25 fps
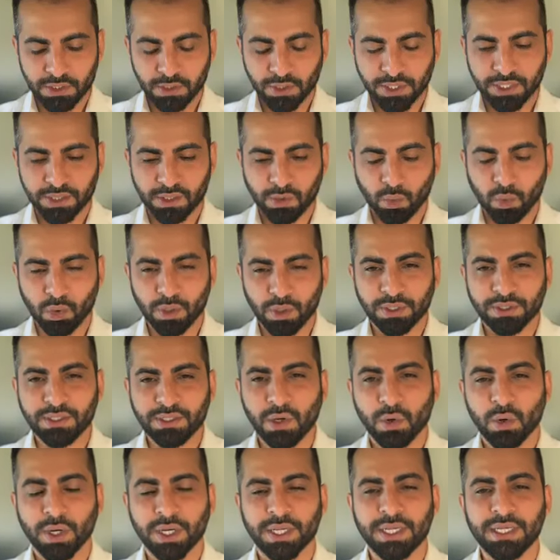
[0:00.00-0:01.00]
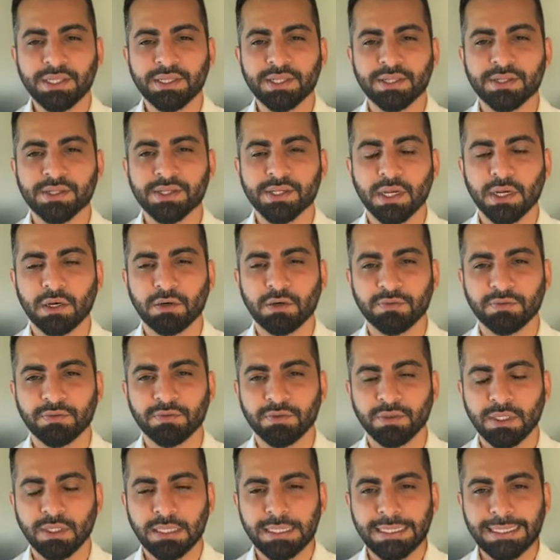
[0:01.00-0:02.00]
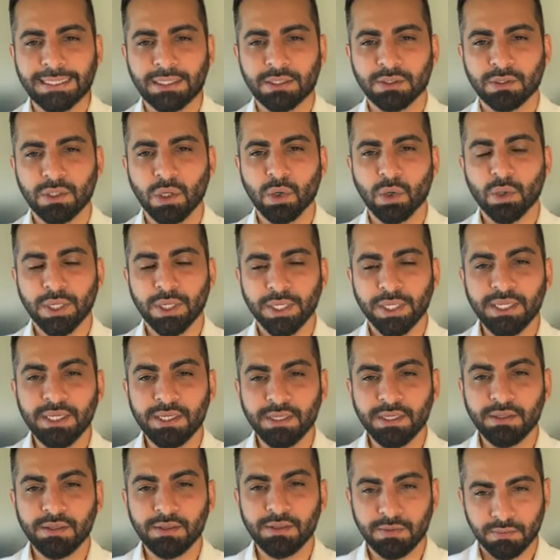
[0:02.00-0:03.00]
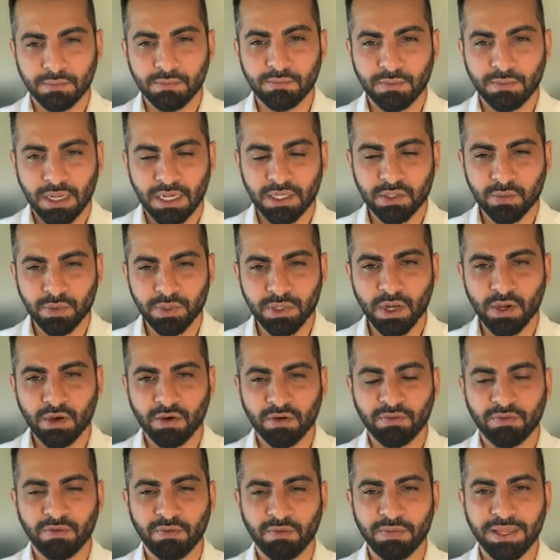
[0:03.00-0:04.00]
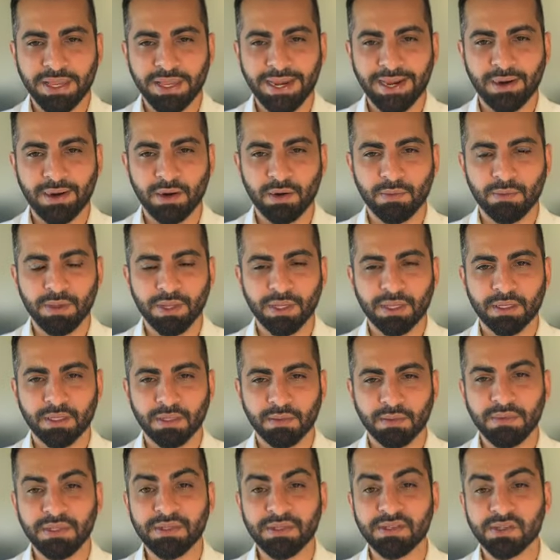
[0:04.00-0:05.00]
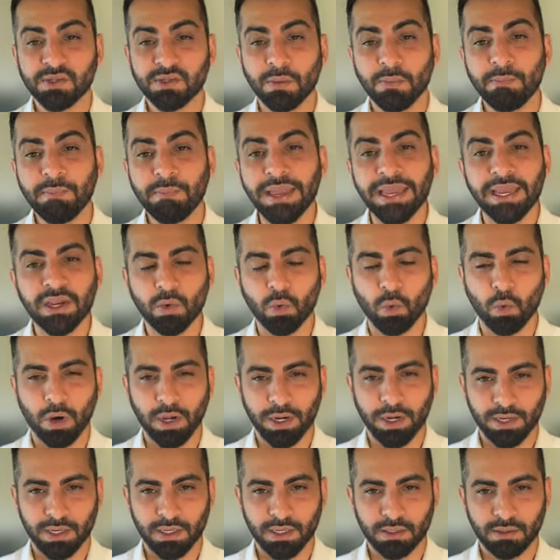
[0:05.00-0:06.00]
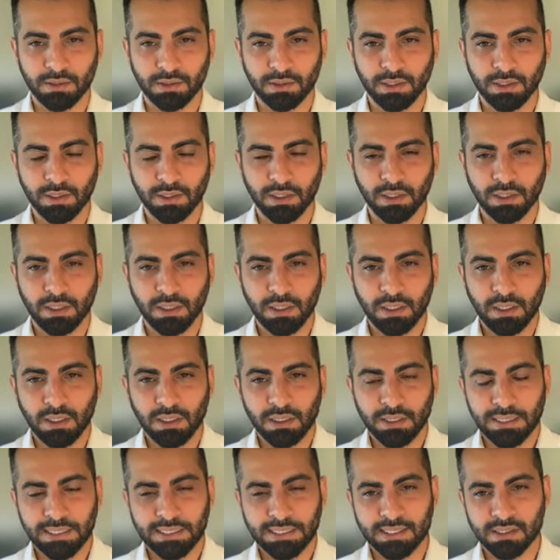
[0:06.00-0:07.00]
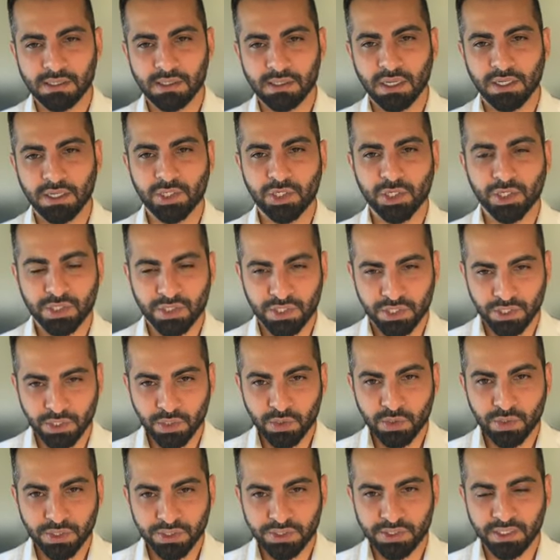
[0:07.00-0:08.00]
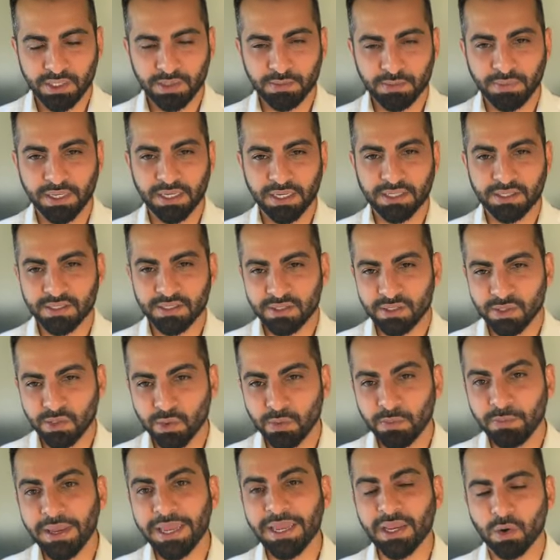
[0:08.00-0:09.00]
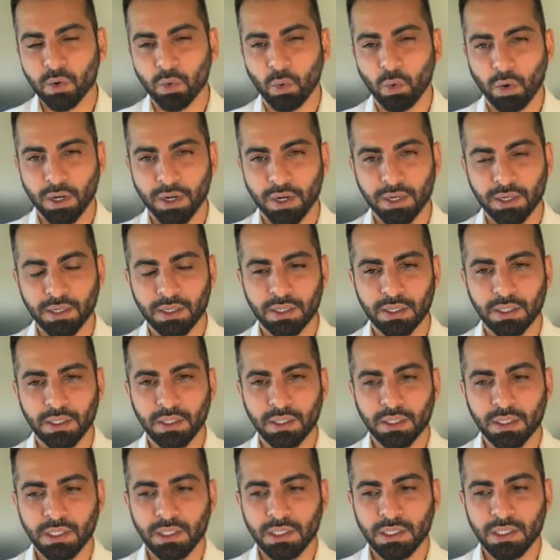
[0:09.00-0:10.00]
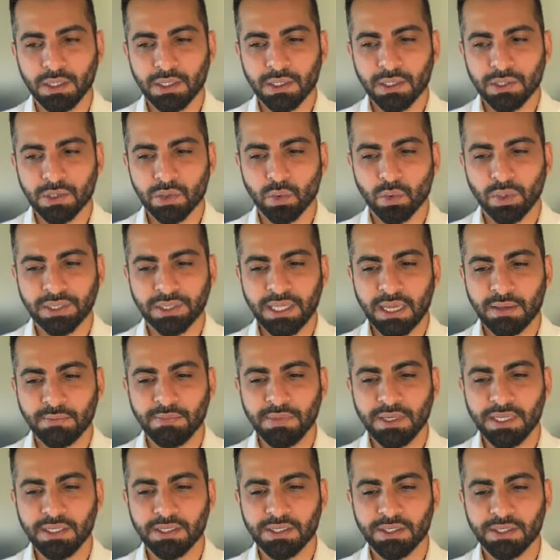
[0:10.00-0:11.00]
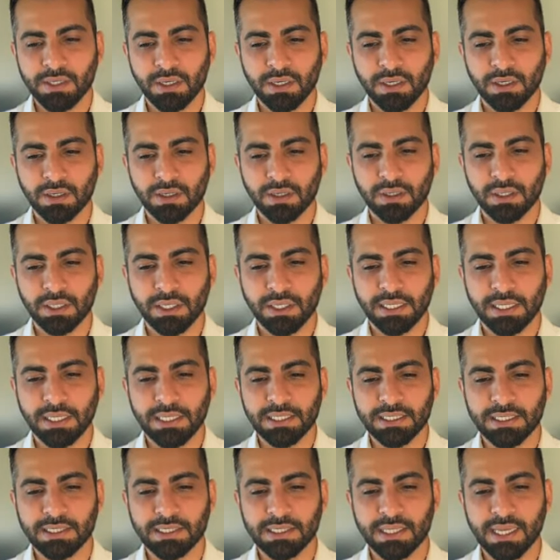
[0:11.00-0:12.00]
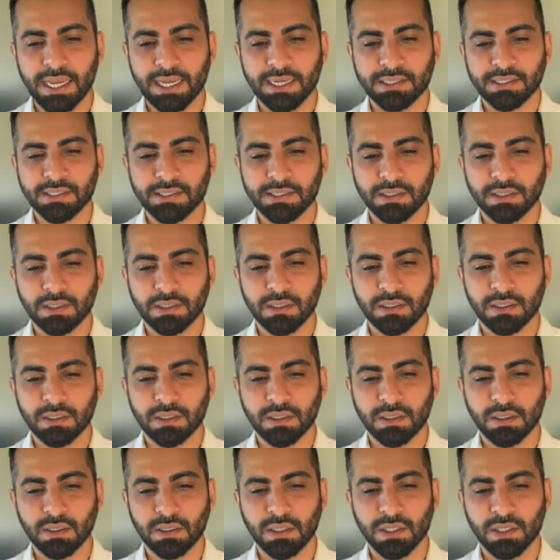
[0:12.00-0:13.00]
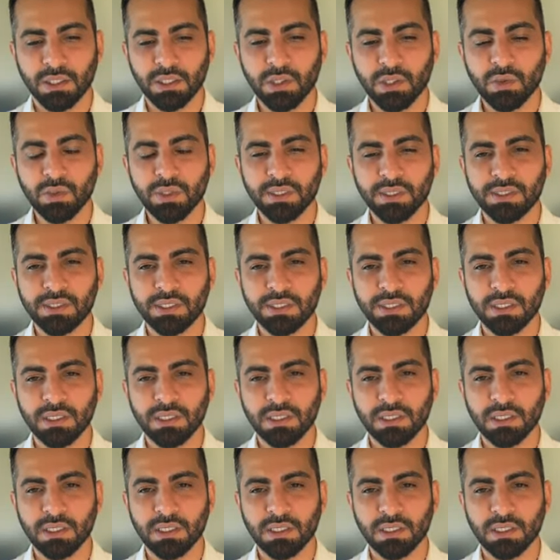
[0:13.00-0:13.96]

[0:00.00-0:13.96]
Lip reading: at the word tawheed itself. Tawheed, as we know from the Arabic, means to make one. It's not just unity, but it's to make one. So what that means here is that unity,